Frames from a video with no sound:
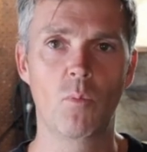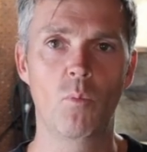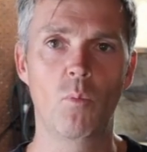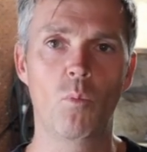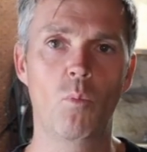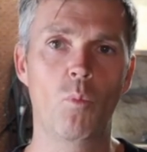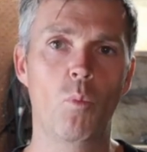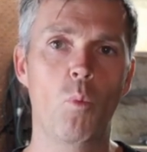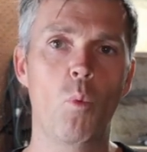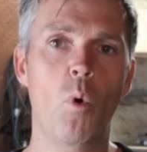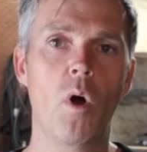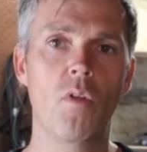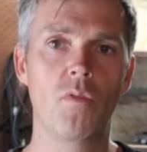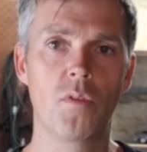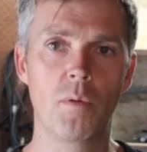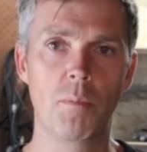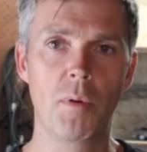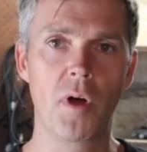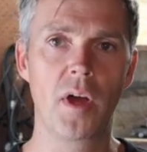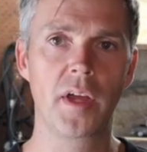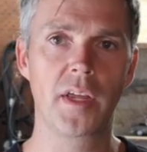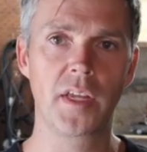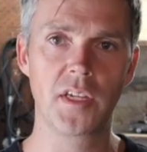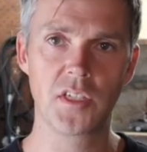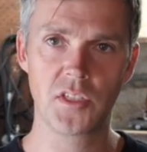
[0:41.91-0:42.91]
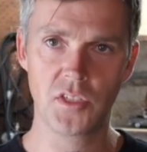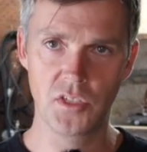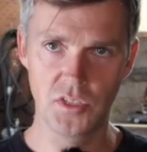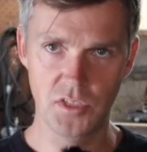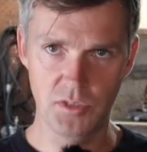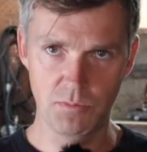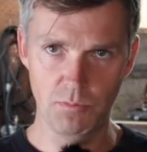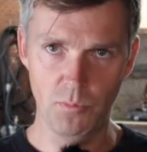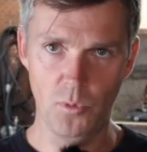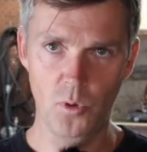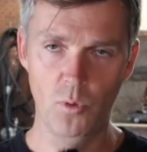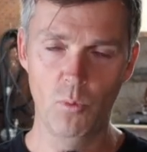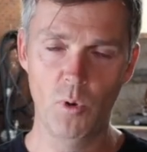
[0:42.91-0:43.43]
what the bike is, just
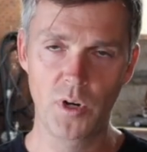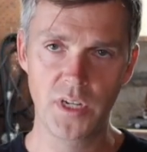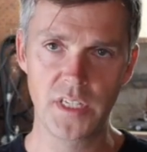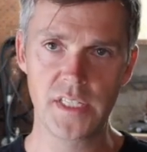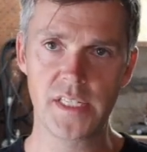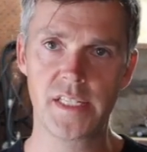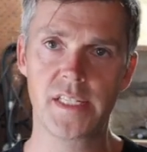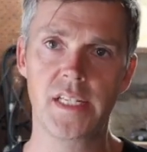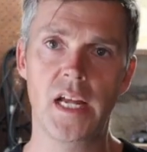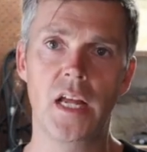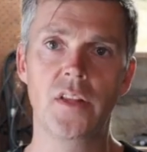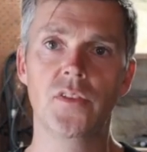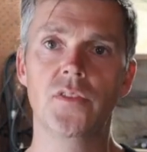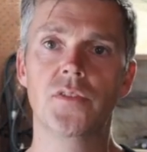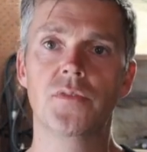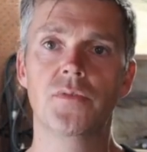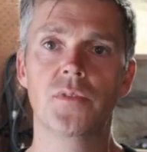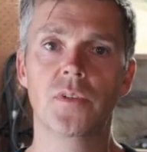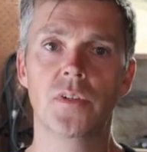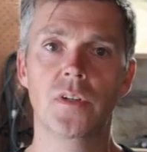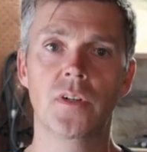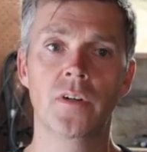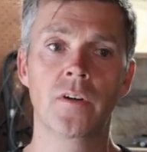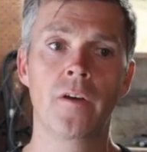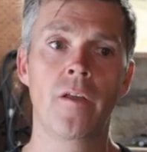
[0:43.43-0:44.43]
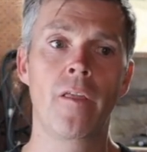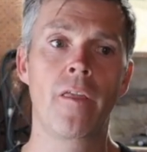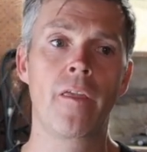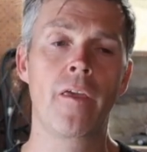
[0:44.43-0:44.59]
more what it stands for,